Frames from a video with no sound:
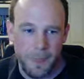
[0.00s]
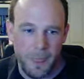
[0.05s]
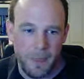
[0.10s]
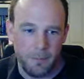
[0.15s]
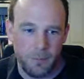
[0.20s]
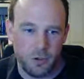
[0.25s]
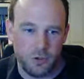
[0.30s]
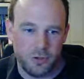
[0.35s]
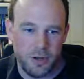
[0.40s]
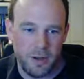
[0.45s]

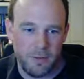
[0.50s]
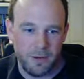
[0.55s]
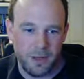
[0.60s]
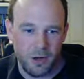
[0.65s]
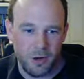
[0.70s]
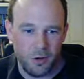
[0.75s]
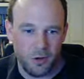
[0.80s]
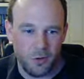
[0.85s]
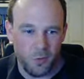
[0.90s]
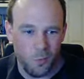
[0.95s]
but traveling
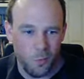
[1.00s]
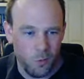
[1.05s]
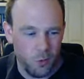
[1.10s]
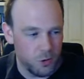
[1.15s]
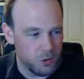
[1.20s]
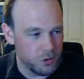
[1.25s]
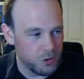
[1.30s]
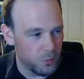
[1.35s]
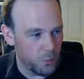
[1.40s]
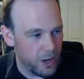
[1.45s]
along a
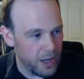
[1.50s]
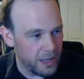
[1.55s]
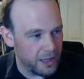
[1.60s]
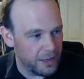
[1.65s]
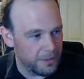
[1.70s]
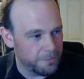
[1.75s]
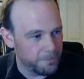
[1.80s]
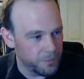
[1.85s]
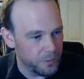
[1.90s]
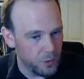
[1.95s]
waterway
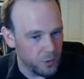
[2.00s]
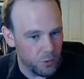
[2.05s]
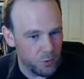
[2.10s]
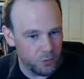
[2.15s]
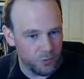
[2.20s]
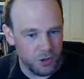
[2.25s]
or